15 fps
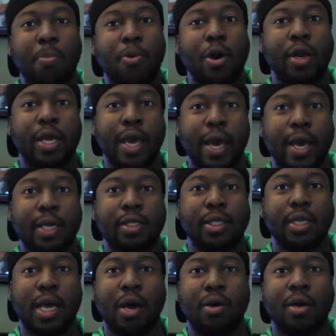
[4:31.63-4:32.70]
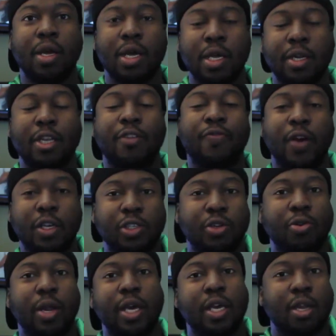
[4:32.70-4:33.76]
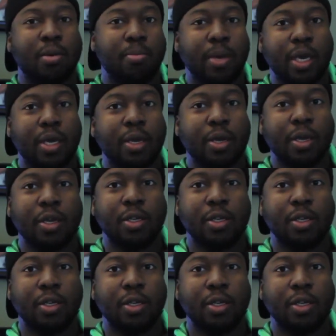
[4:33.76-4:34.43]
Marty has and how dysfunctional they can be.